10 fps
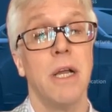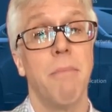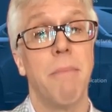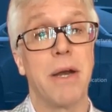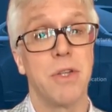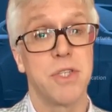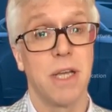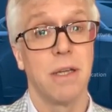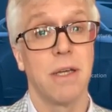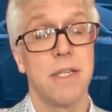better
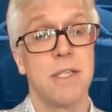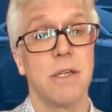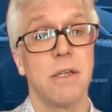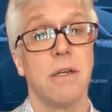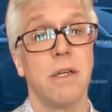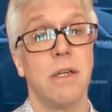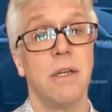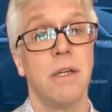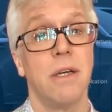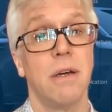sightlines
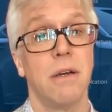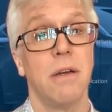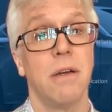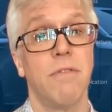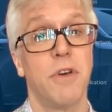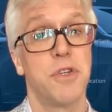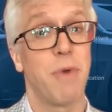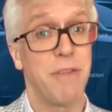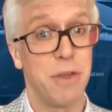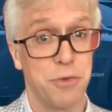on on first
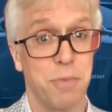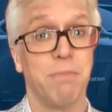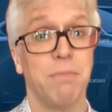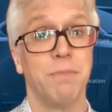revenues.